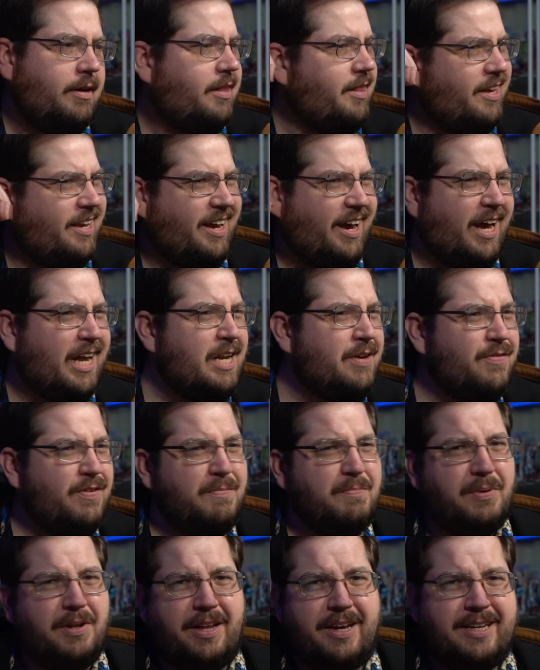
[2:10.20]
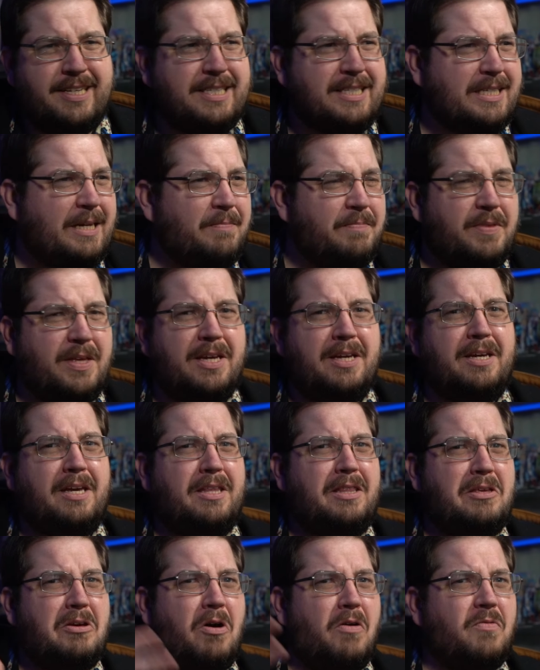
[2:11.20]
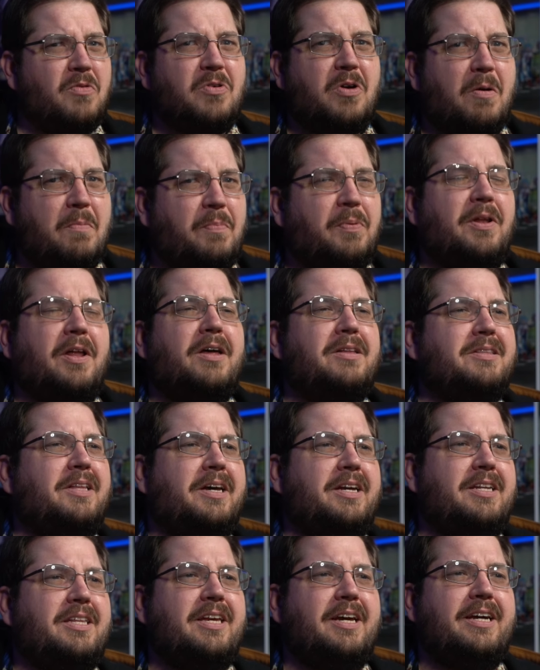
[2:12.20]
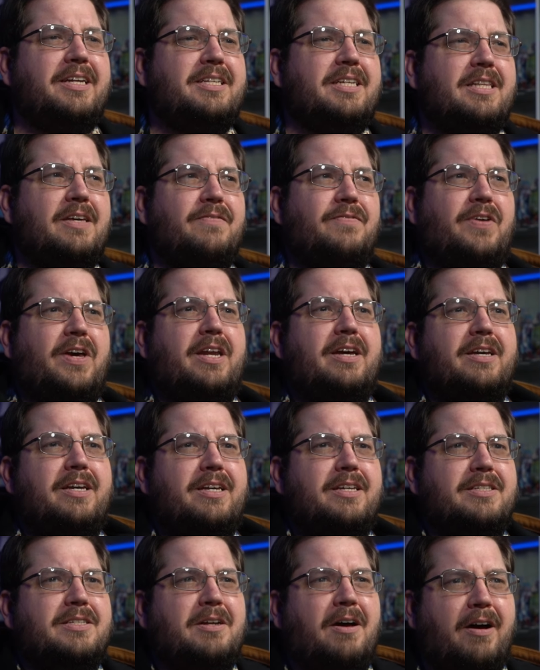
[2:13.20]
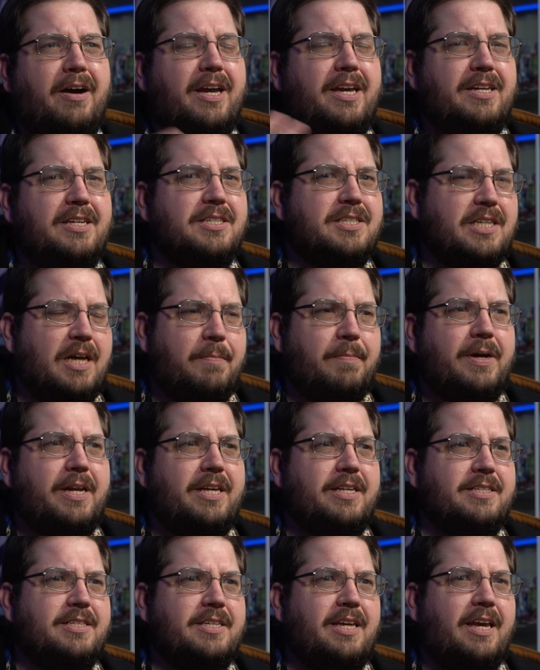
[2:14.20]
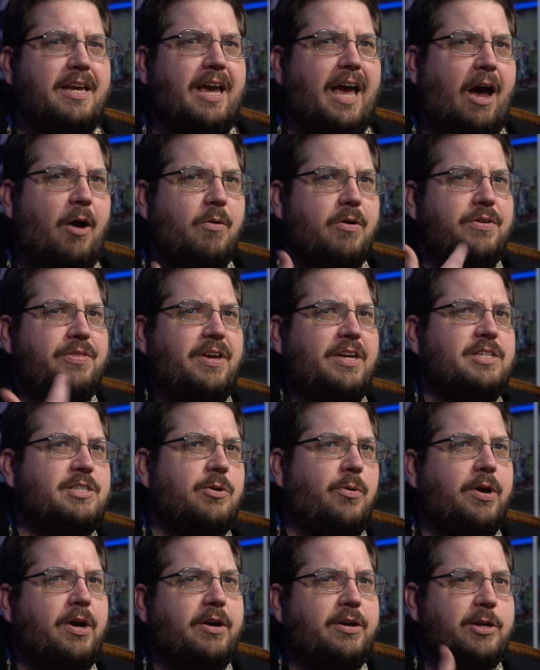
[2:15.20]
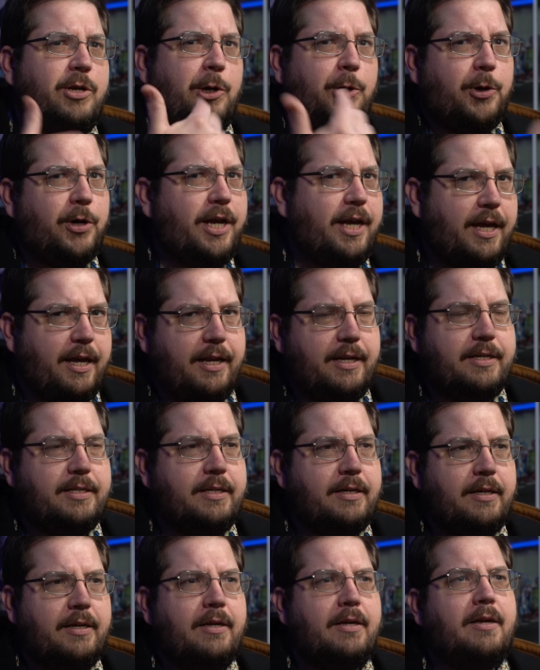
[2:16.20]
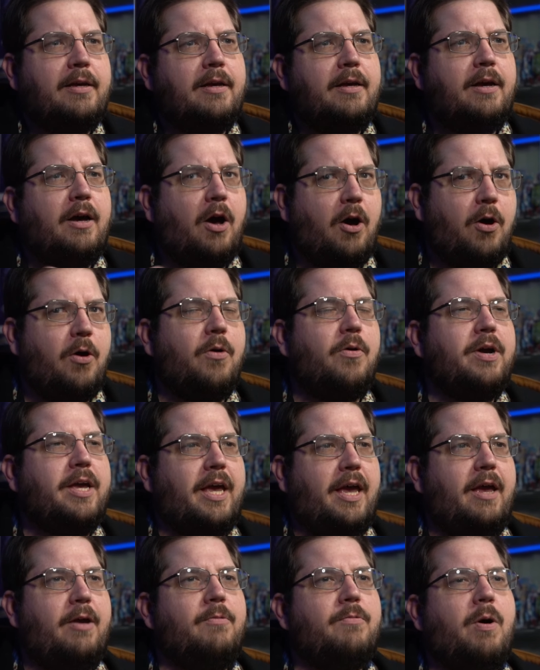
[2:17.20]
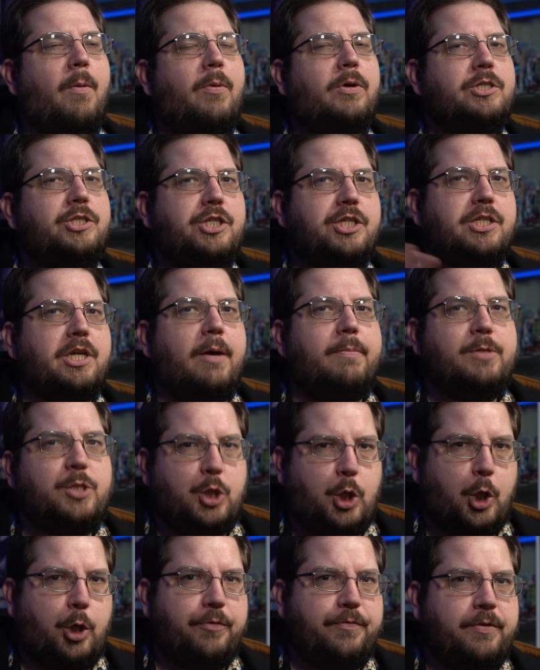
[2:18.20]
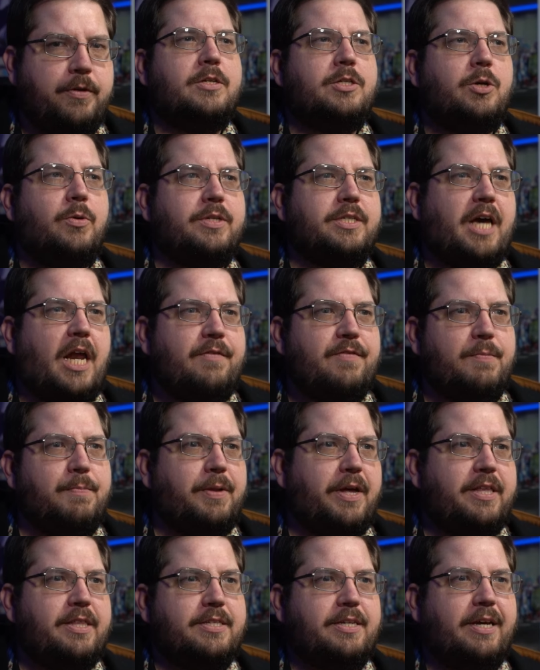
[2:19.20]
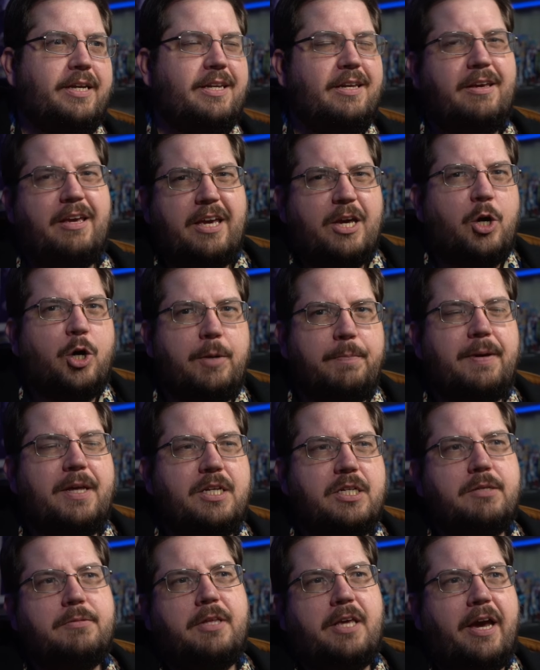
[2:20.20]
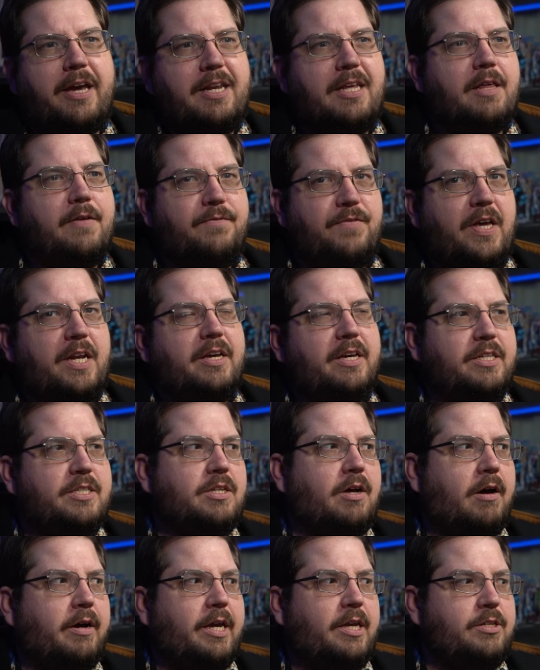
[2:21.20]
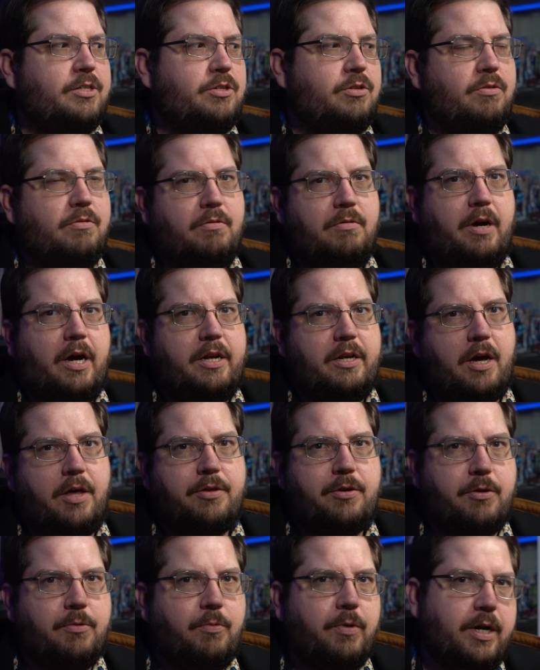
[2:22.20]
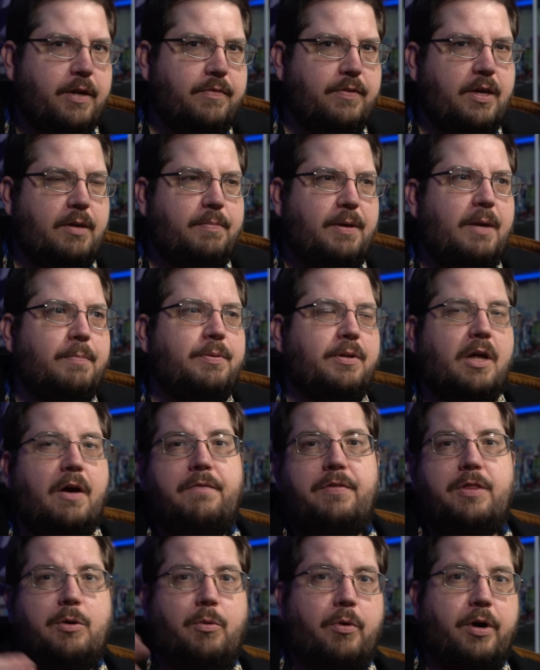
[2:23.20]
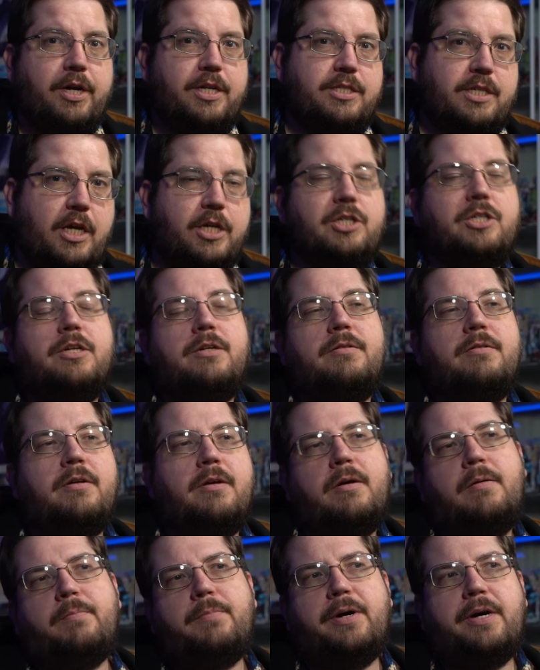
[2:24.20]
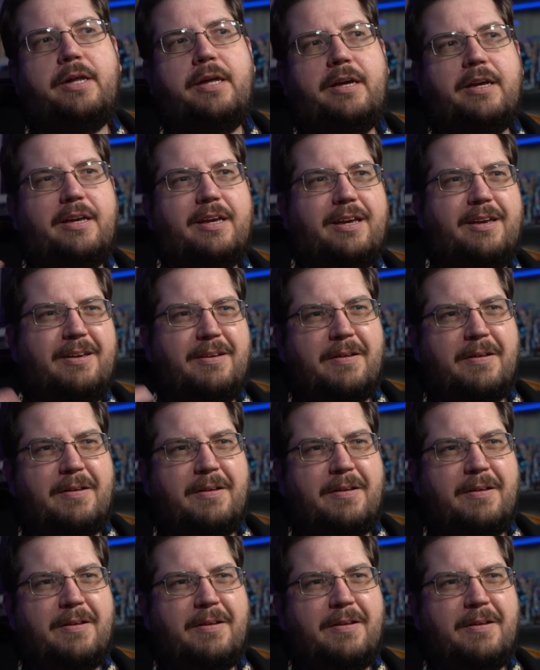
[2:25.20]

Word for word: they kind of imply something in the overall plot line, the idea that Vena is talking to somebody and saying, how are things going on your end? Oh, okay, well, we'll just observe. So it's kind of implying this idea. It could be just the idea that Vena is talking to another one of the people of the organization, but it,